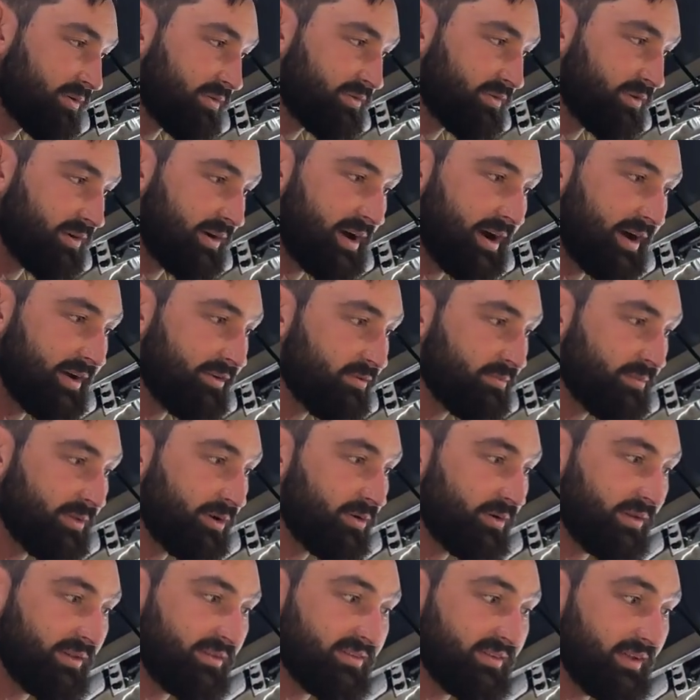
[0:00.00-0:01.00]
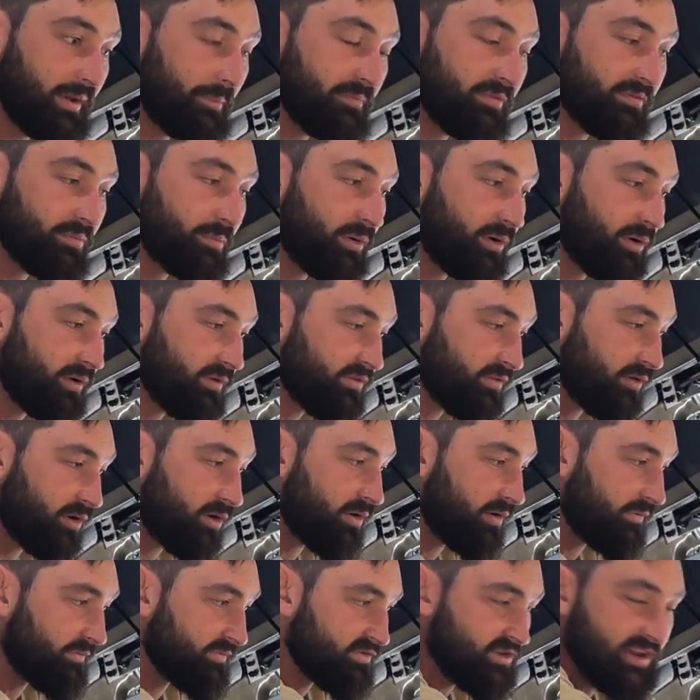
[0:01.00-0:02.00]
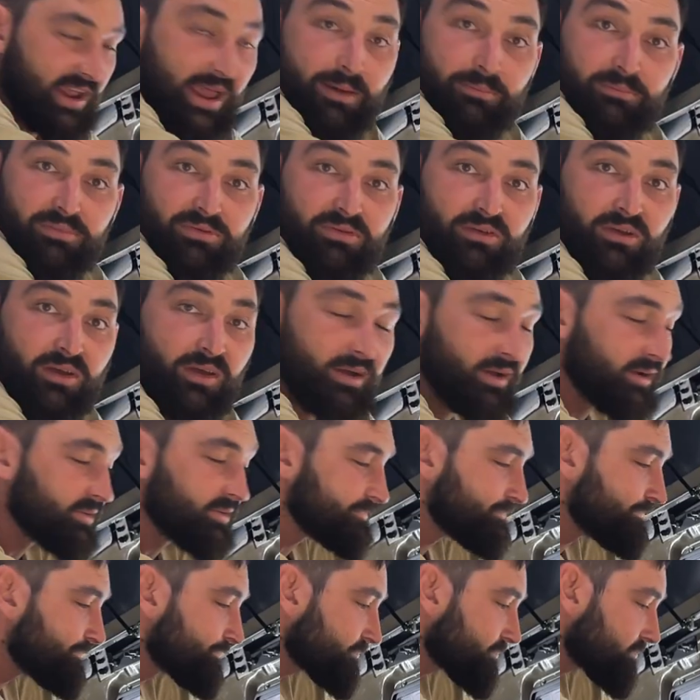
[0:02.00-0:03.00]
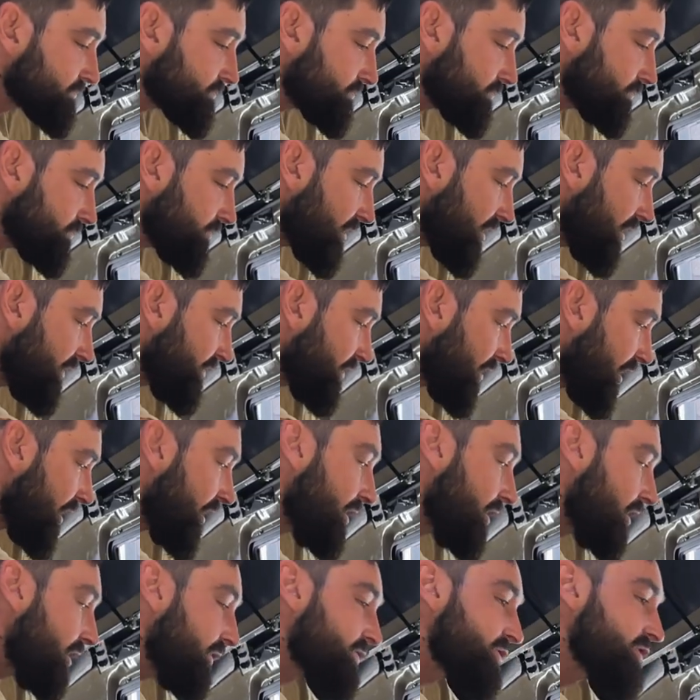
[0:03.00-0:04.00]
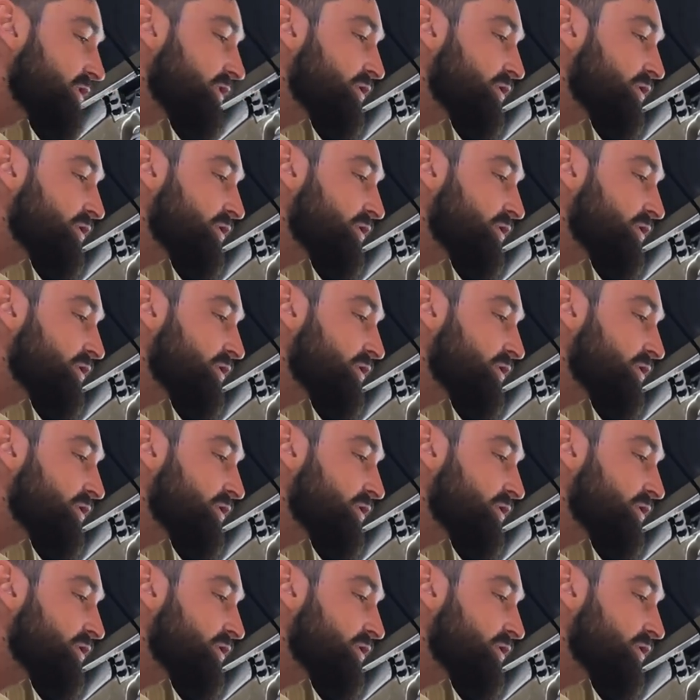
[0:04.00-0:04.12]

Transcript: to 100 mil in some spots of depth. So I've just